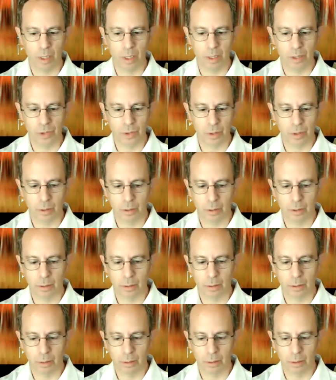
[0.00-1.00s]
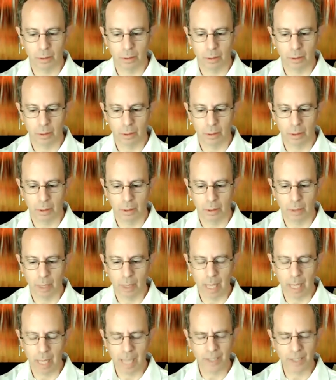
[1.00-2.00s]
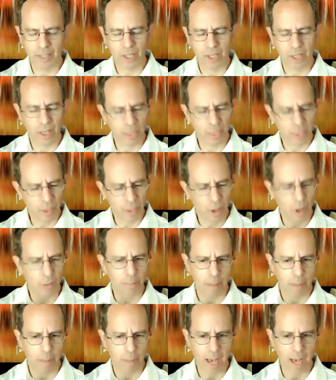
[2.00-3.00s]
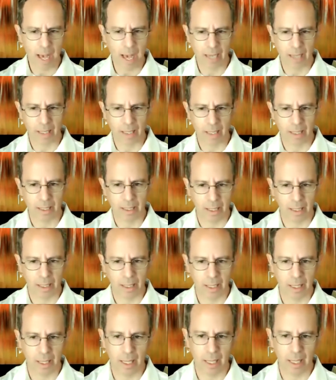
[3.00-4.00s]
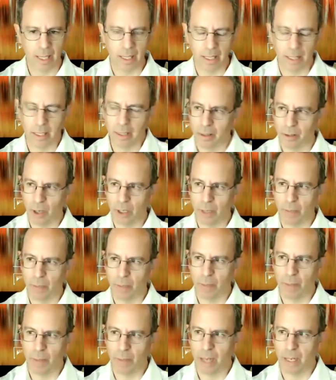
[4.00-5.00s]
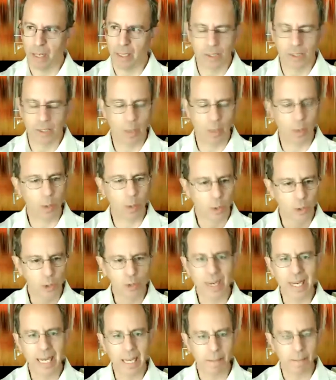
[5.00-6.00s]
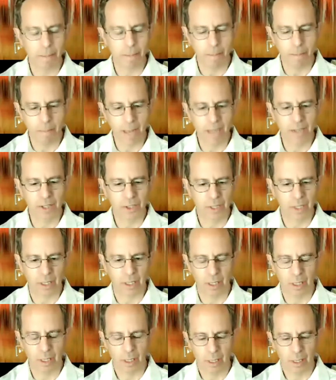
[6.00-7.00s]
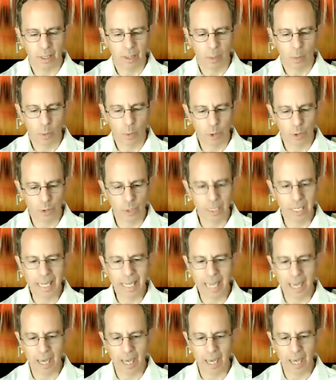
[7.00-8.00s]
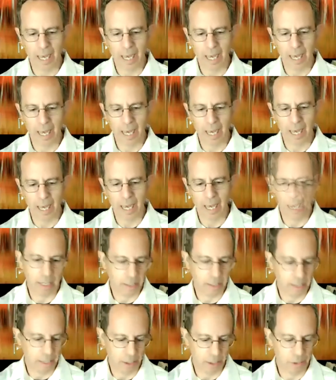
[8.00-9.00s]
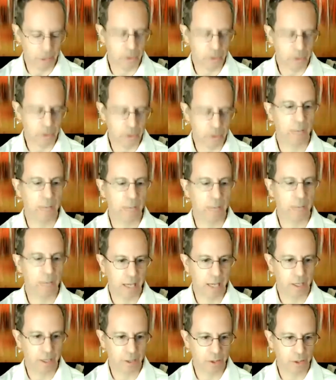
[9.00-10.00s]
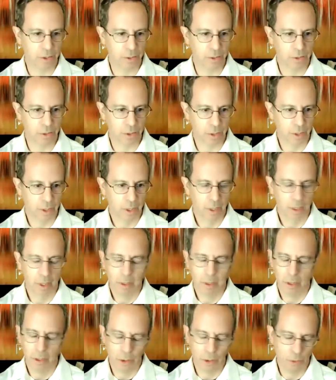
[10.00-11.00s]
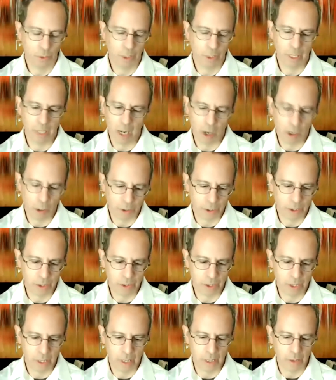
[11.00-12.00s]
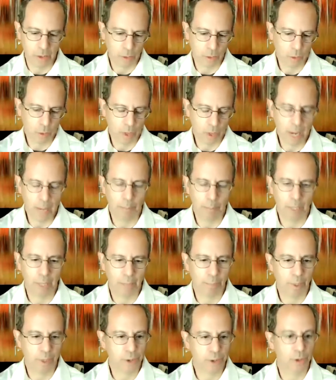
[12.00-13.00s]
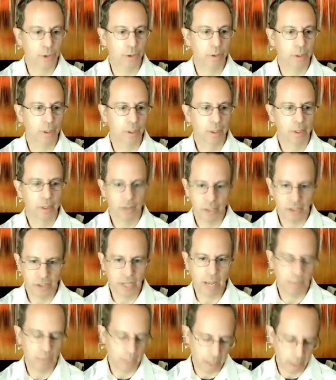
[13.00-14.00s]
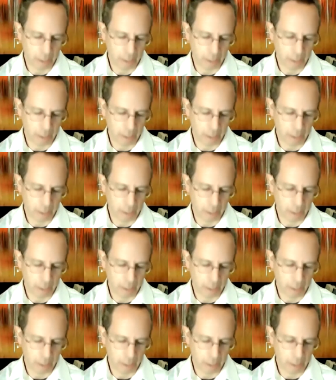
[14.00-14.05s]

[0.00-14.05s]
as I thought back and thought about it, I said, we're treating medicine, we're treating health very exercise, diet, and here's some medications. You treat heart disease or high blood pressure, the same thing,